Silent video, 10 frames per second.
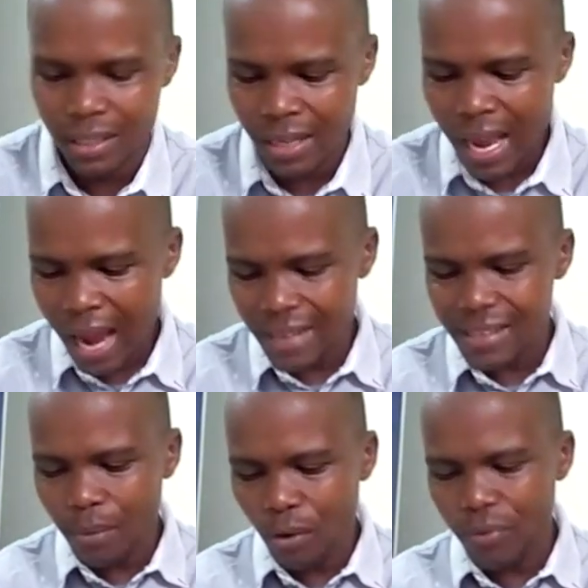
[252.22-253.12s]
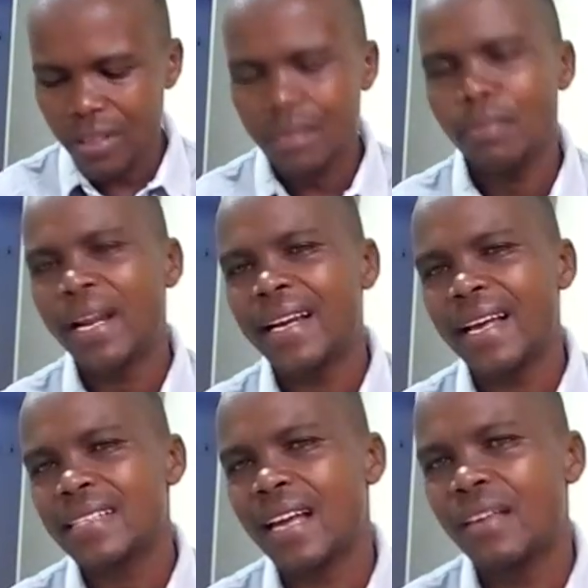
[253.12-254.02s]
which have not been like
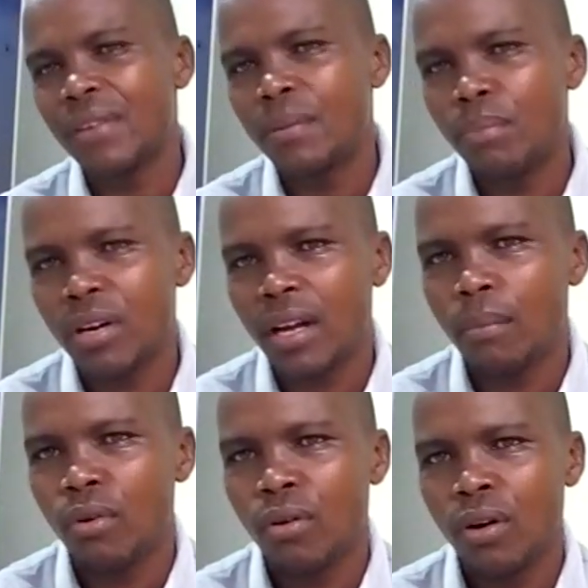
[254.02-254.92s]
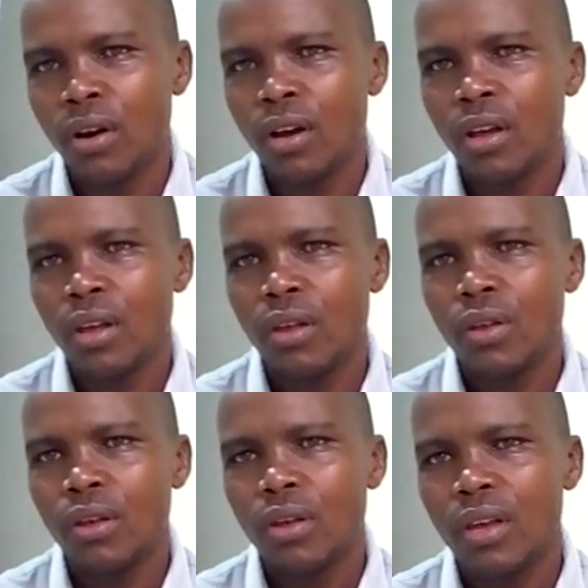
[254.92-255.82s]
processed and put some other
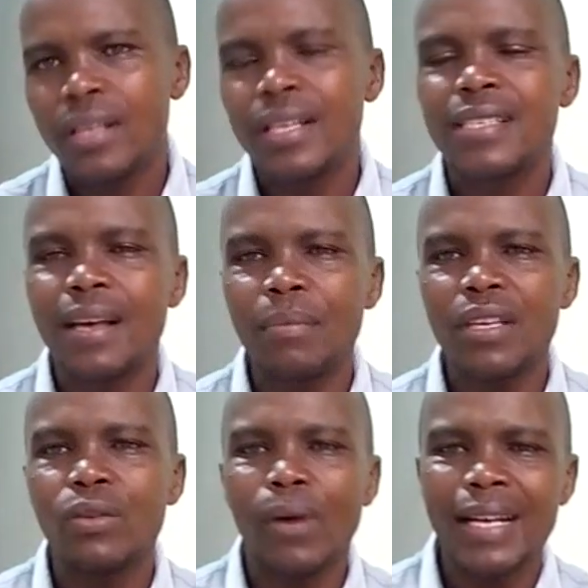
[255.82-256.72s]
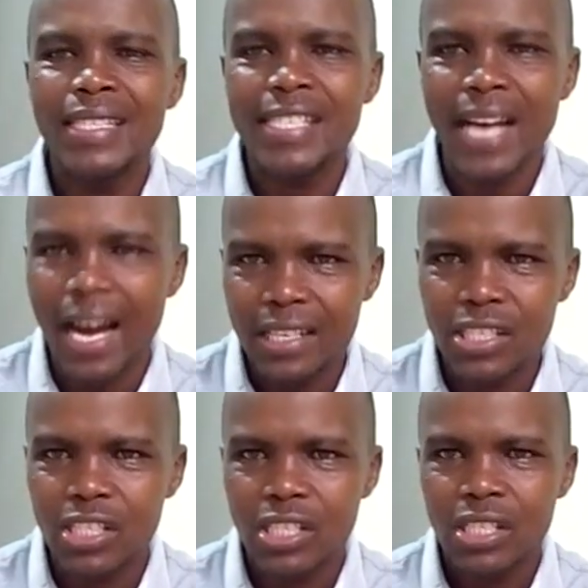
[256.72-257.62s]
chemicals like the juice that we buy
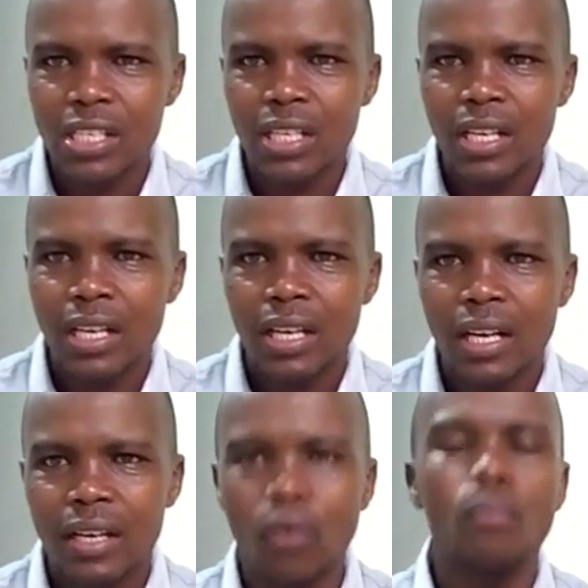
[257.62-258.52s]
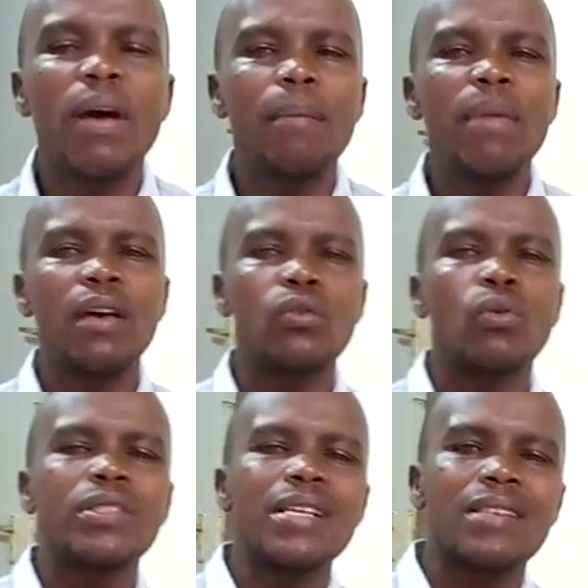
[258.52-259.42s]
from the supermarket, right?
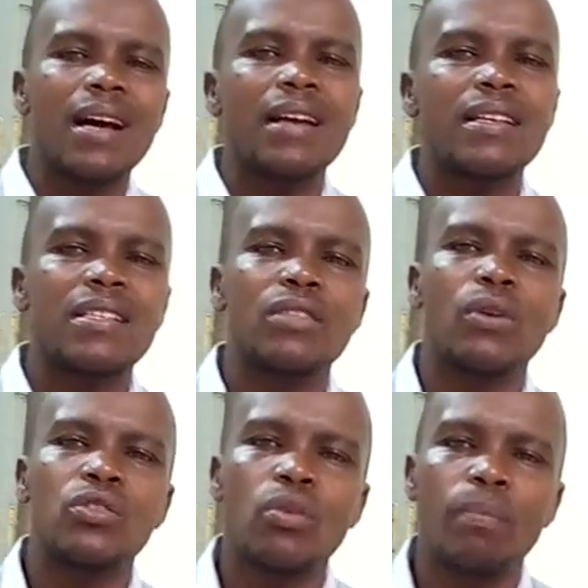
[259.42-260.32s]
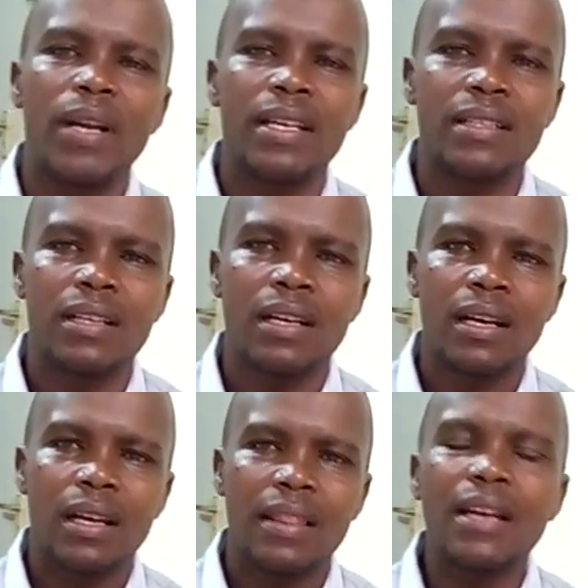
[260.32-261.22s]
This is something we are appreciating.
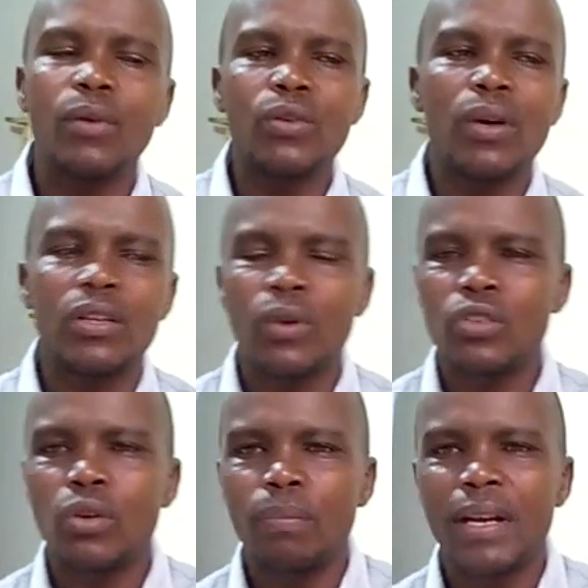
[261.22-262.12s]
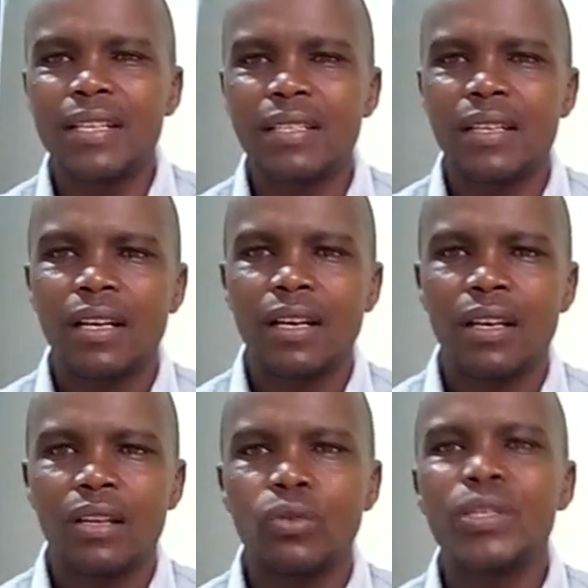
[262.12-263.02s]
And some of these blenders are even
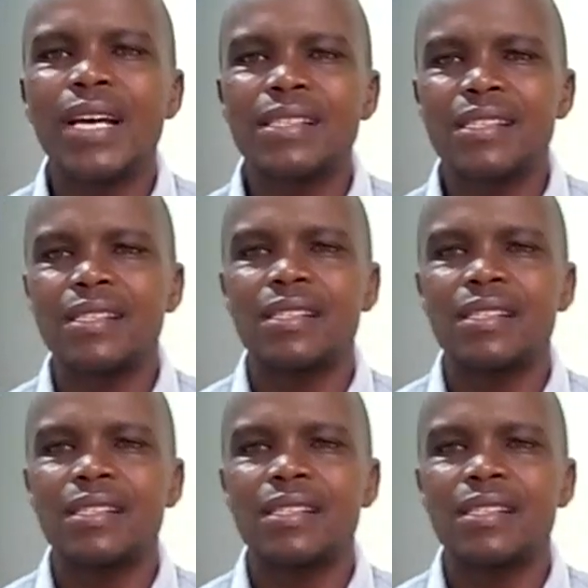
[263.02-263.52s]
portable.